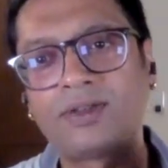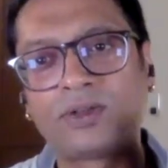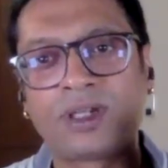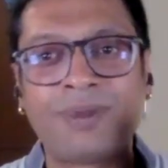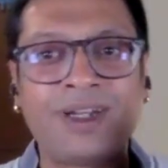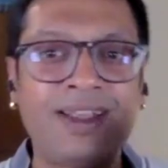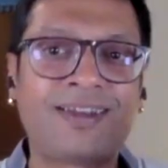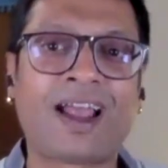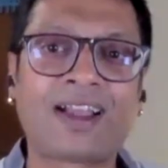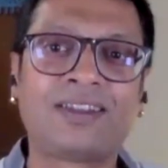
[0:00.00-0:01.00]
So
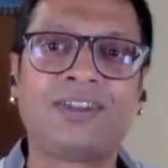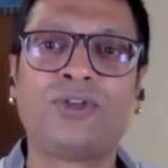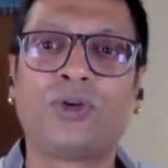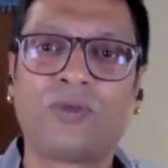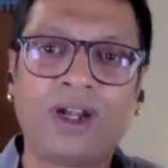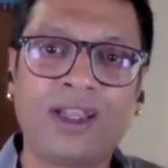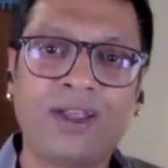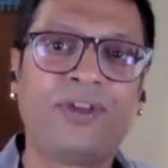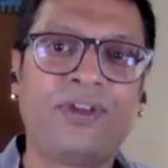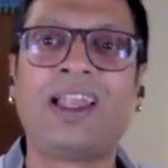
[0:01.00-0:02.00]
somebody cracks a joke. One day
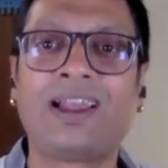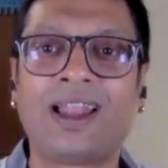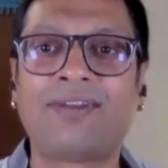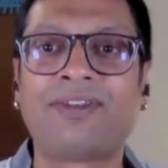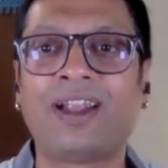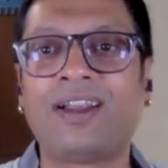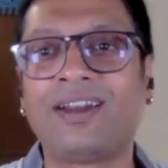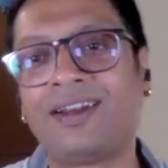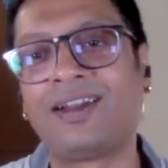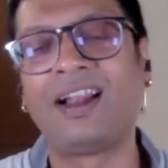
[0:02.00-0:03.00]
you feel like laughing at it,